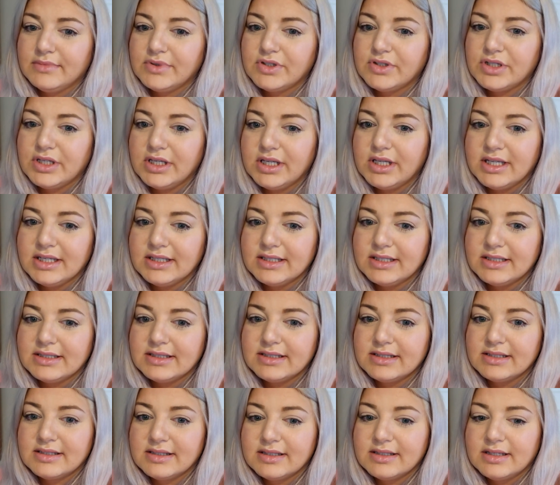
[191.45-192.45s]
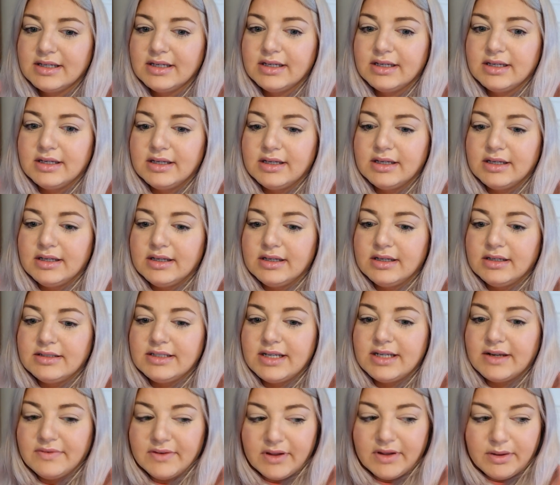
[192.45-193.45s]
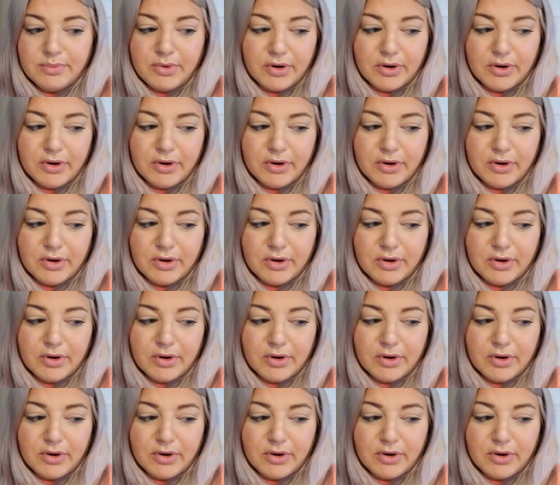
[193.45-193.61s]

She is definitely